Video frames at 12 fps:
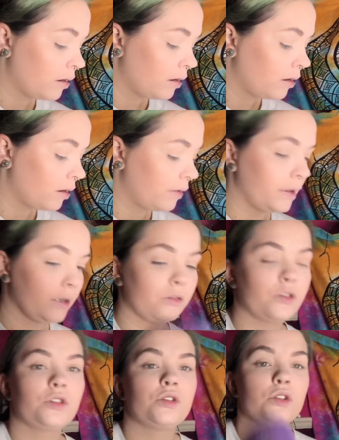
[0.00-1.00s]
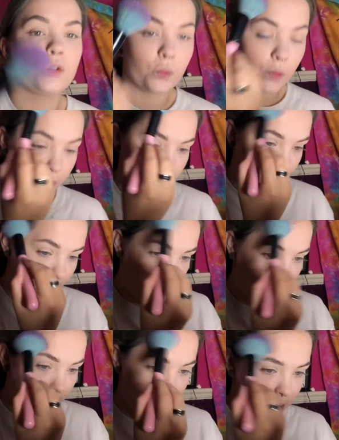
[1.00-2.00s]
And then just do my
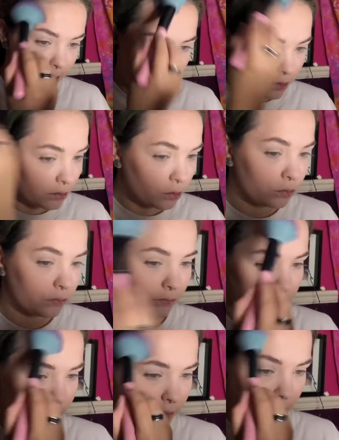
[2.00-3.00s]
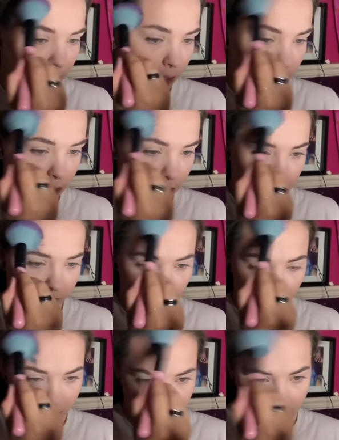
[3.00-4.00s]
head. Ooh, I love to
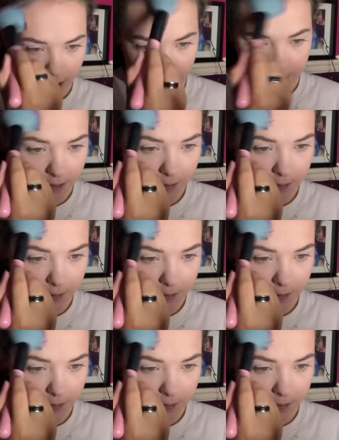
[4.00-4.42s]
bronze my head.